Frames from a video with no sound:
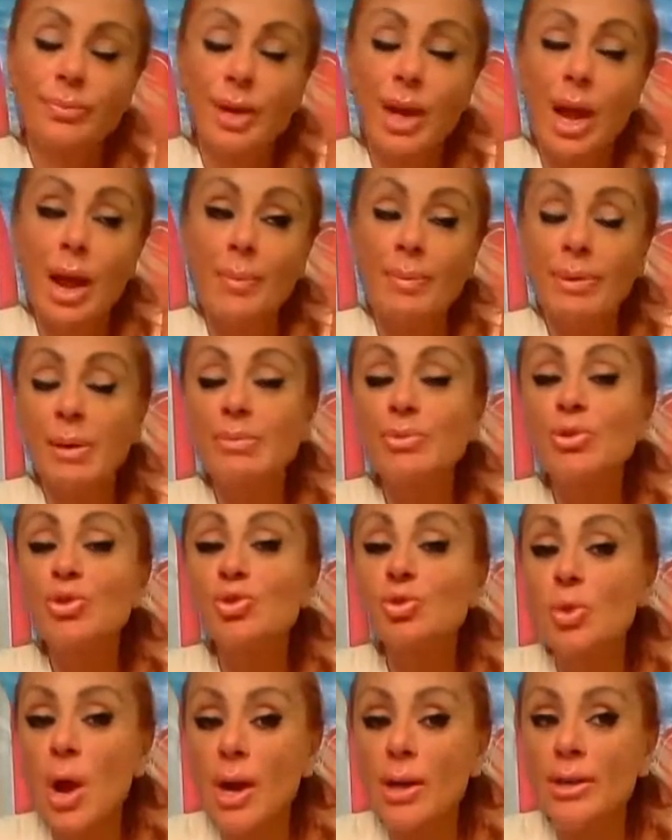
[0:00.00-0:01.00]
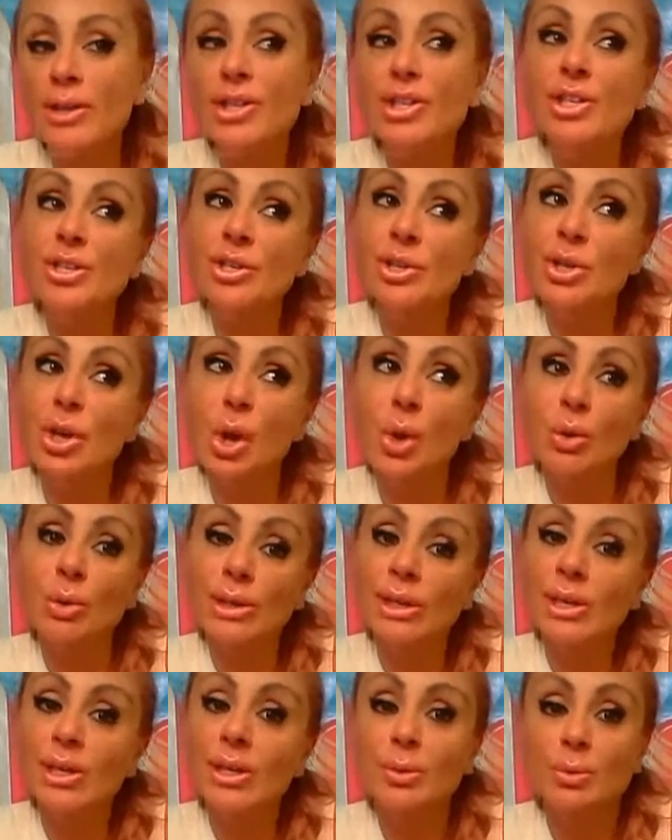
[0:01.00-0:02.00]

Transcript: I mean, I'm trying to slowly get